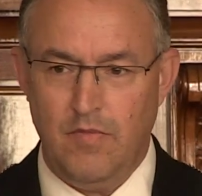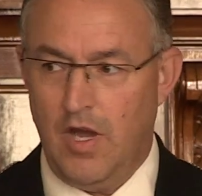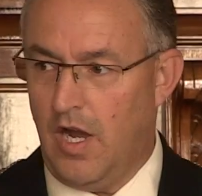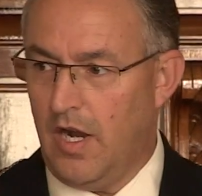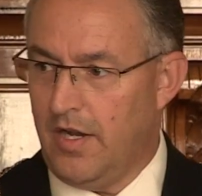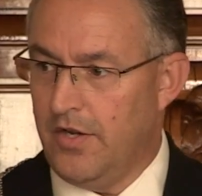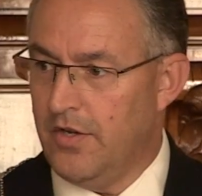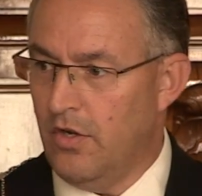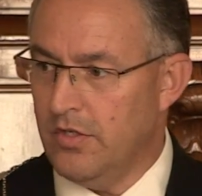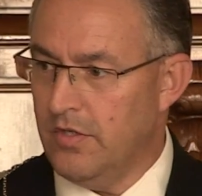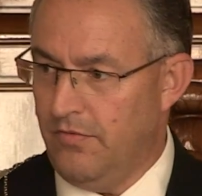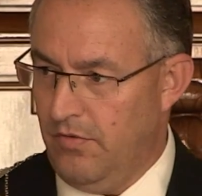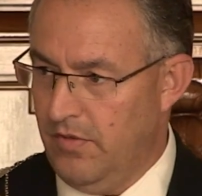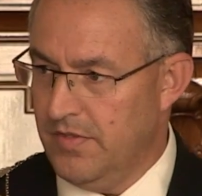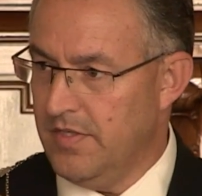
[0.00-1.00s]
Hardly no
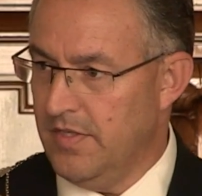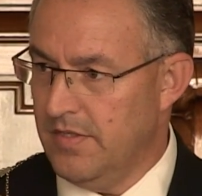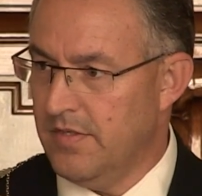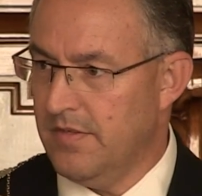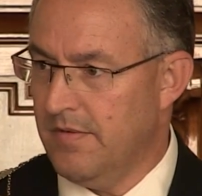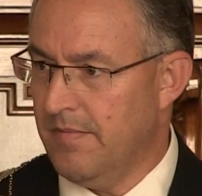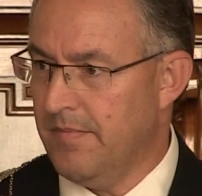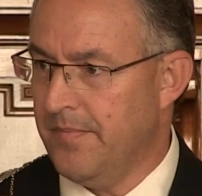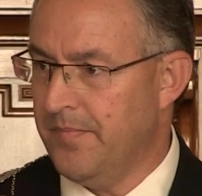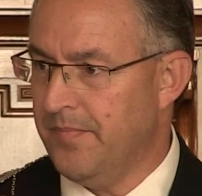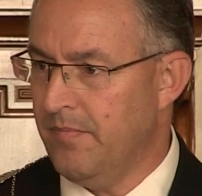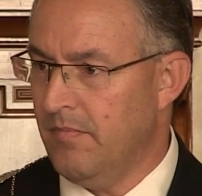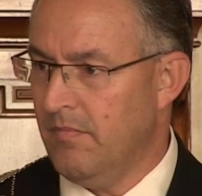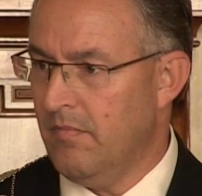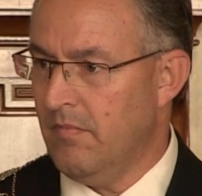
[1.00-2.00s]
differences.
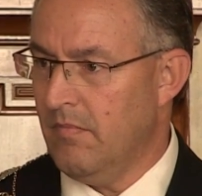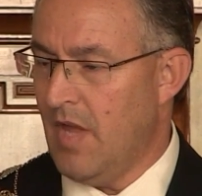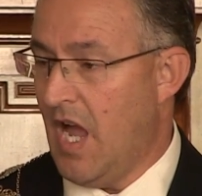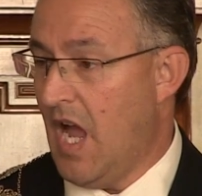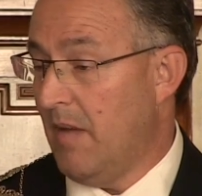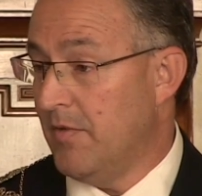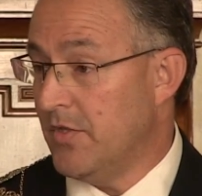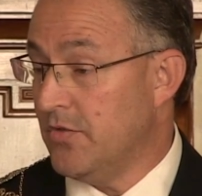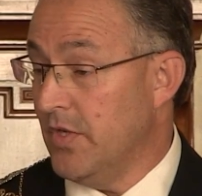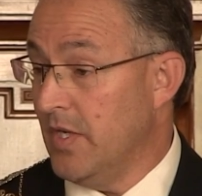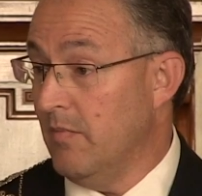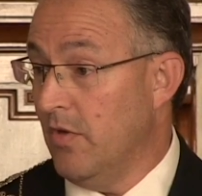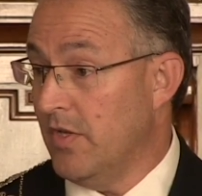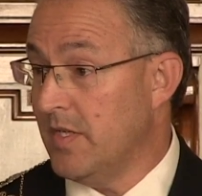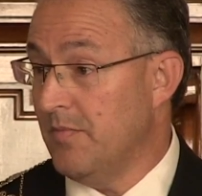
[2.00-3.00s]
I'm a
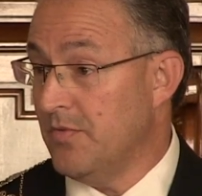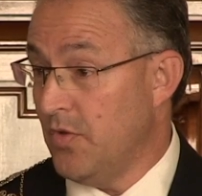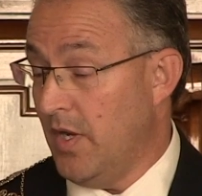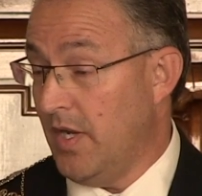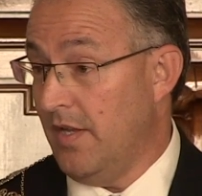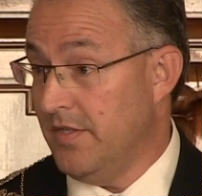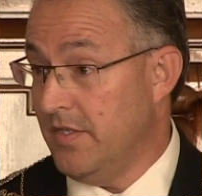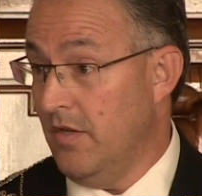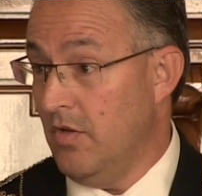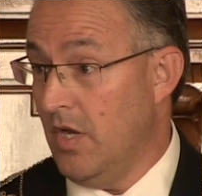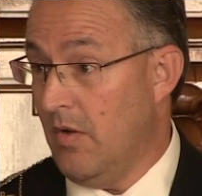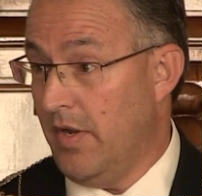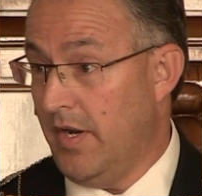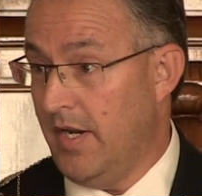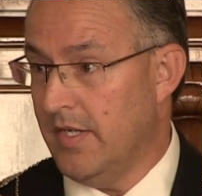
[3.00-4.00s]
Sunni Muslim, so I can tell you
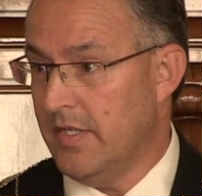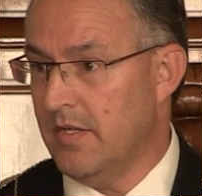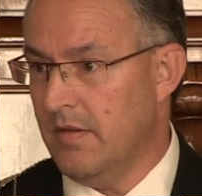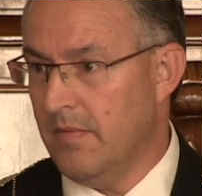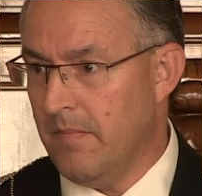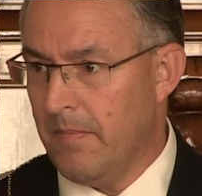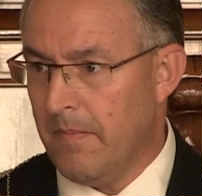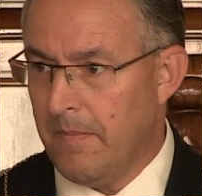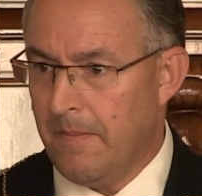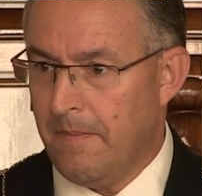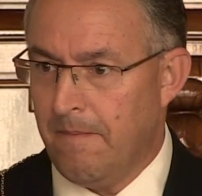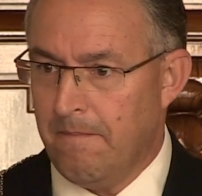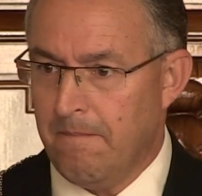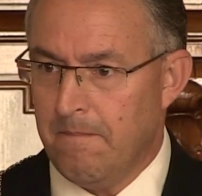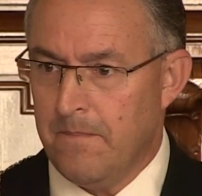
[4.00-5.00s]
how it is.
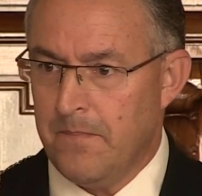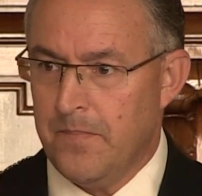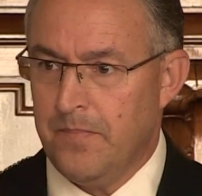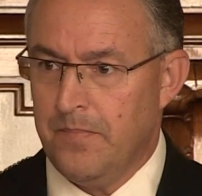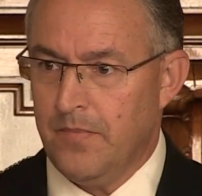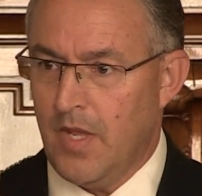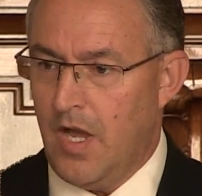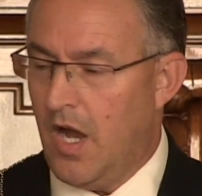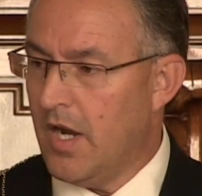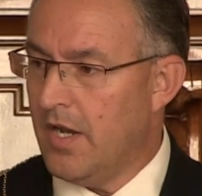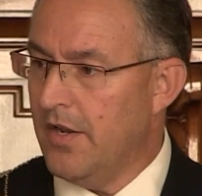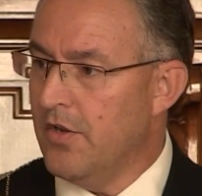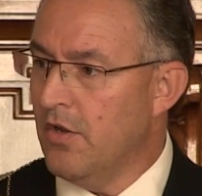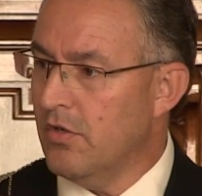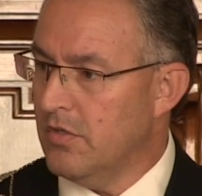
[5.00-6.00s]

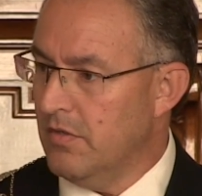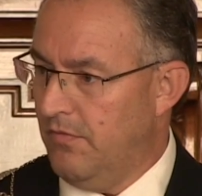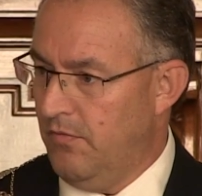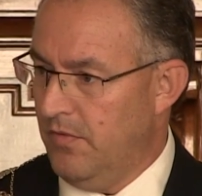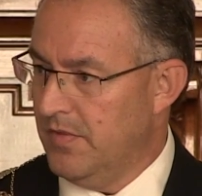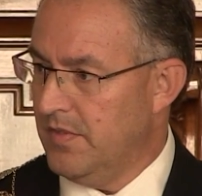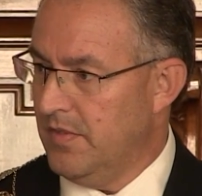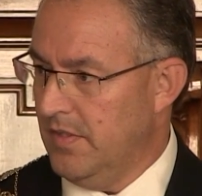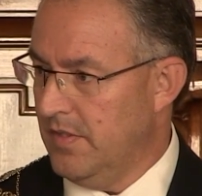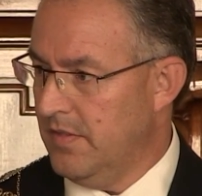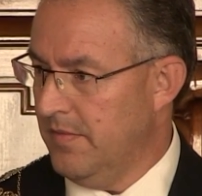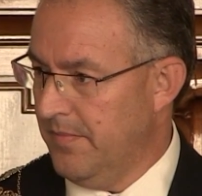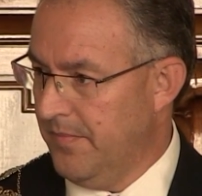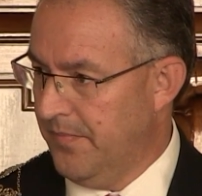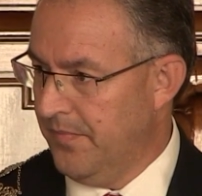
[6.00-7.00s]
Hardly no
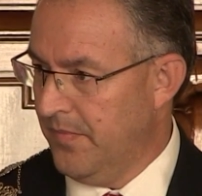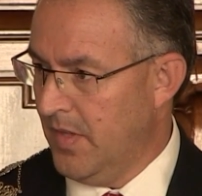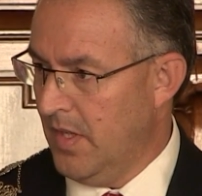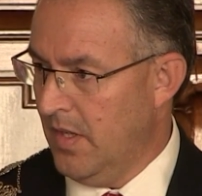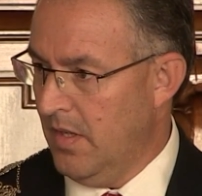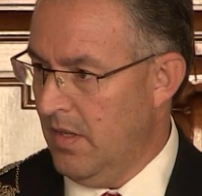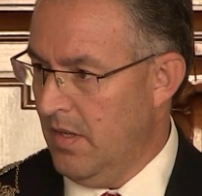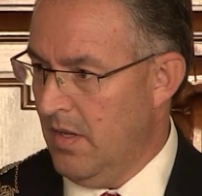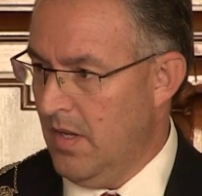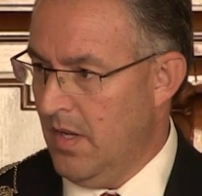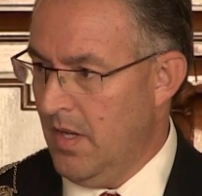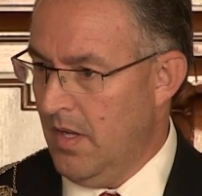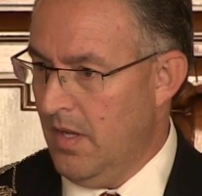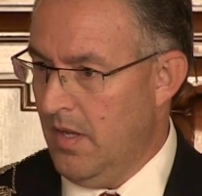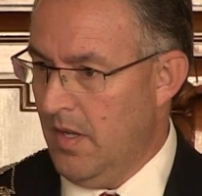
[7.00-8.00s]
differences.
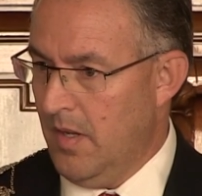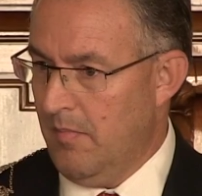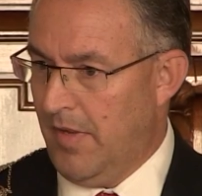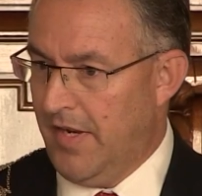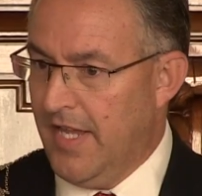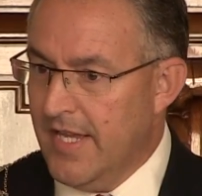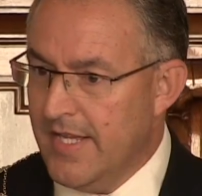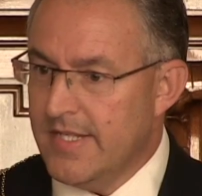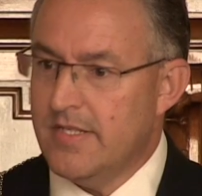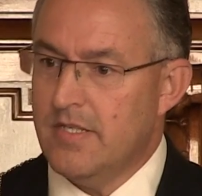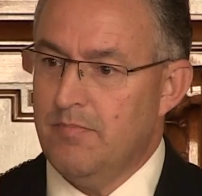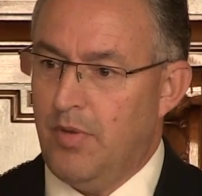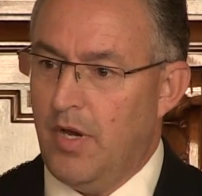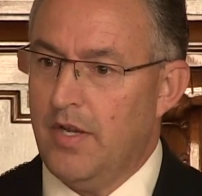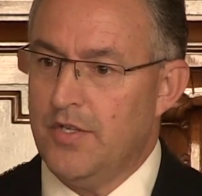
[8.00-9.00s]
But
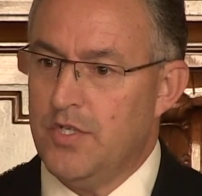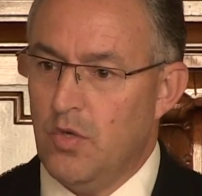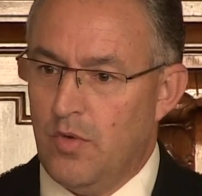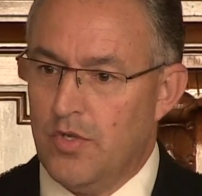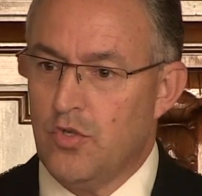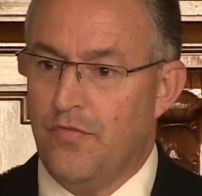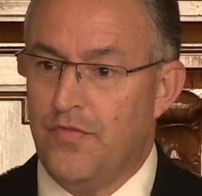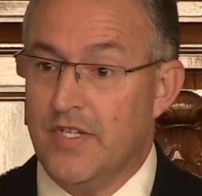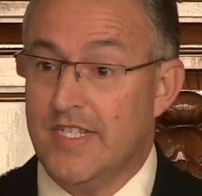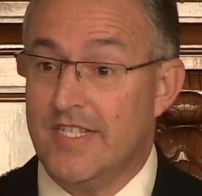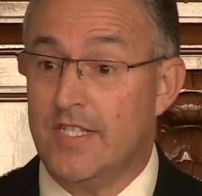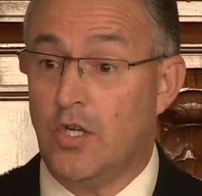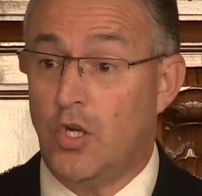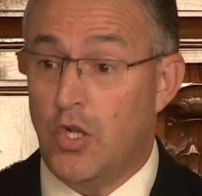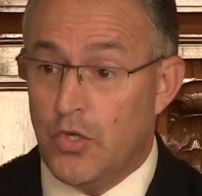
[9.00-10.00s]
his policy was of
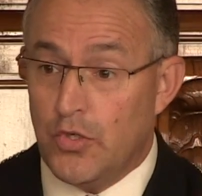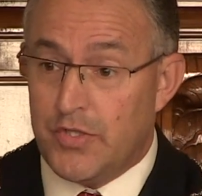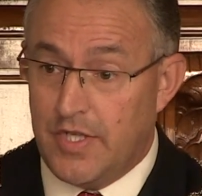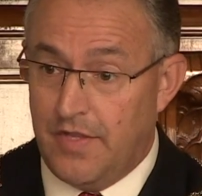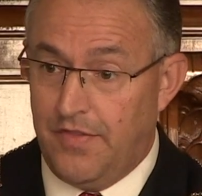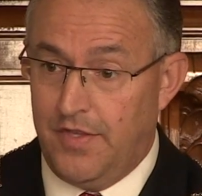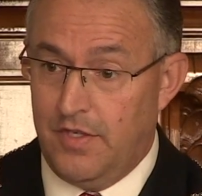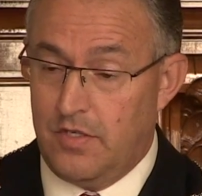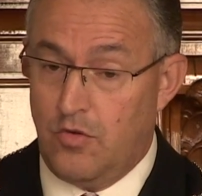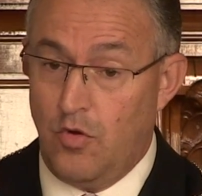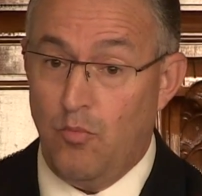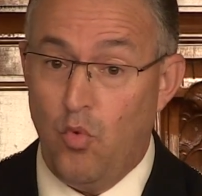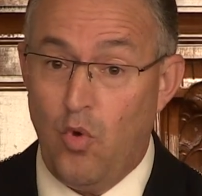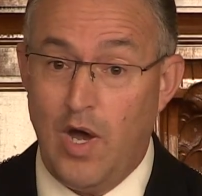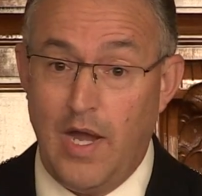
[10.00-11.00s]
excluding this
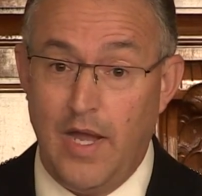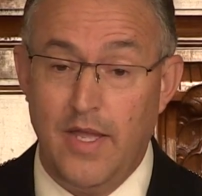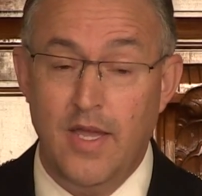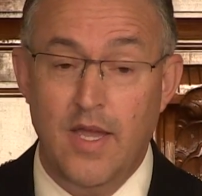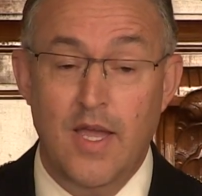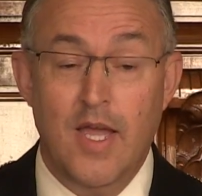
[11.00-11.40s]
group. Why?